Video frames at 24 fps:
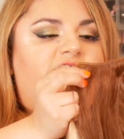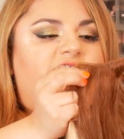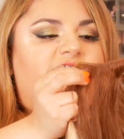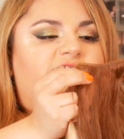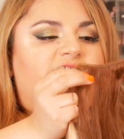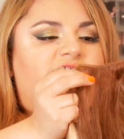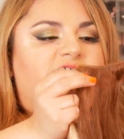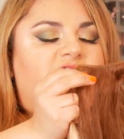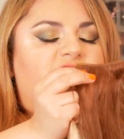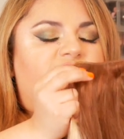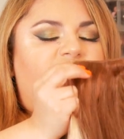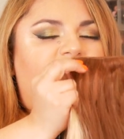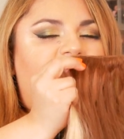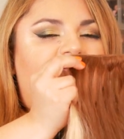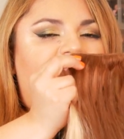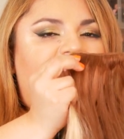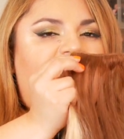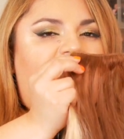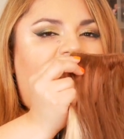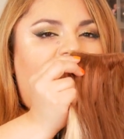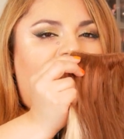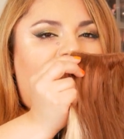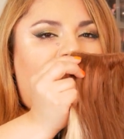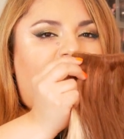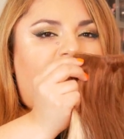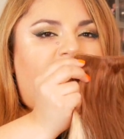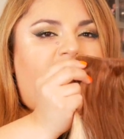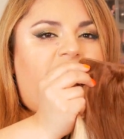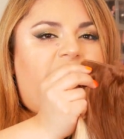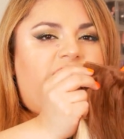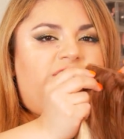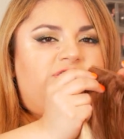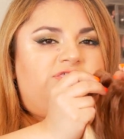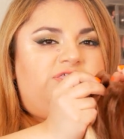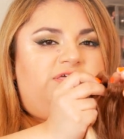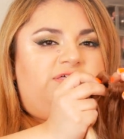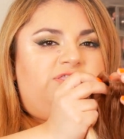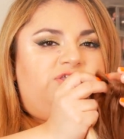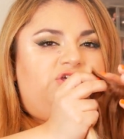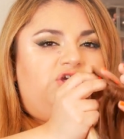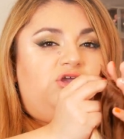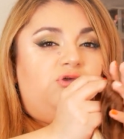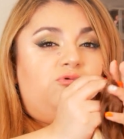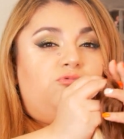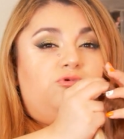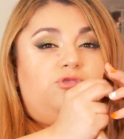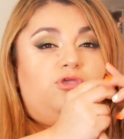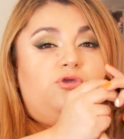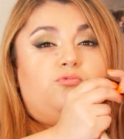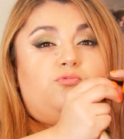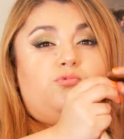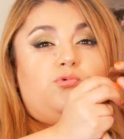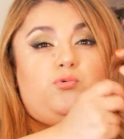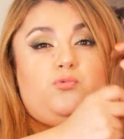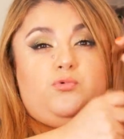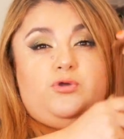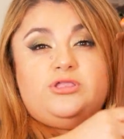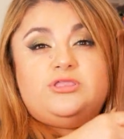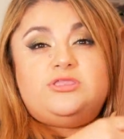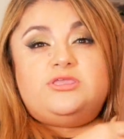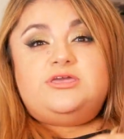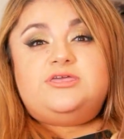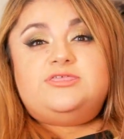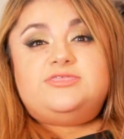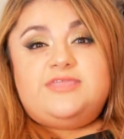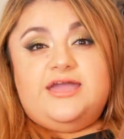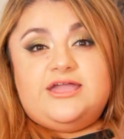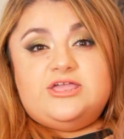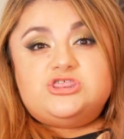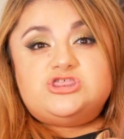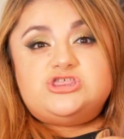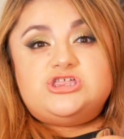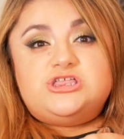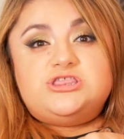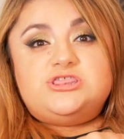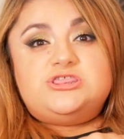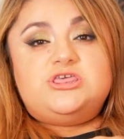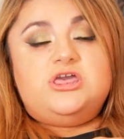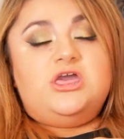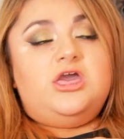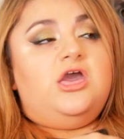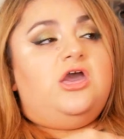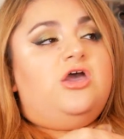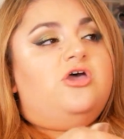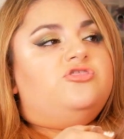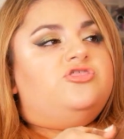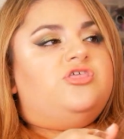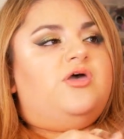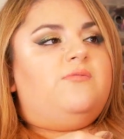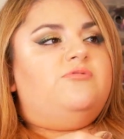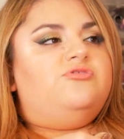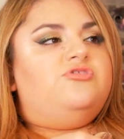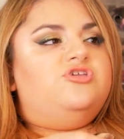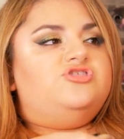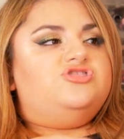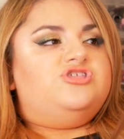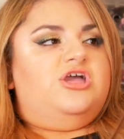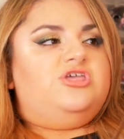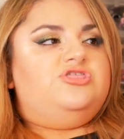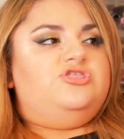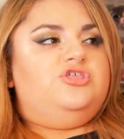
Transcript: I feel like this is a really delicate process. You can really ruin the extensions. So I would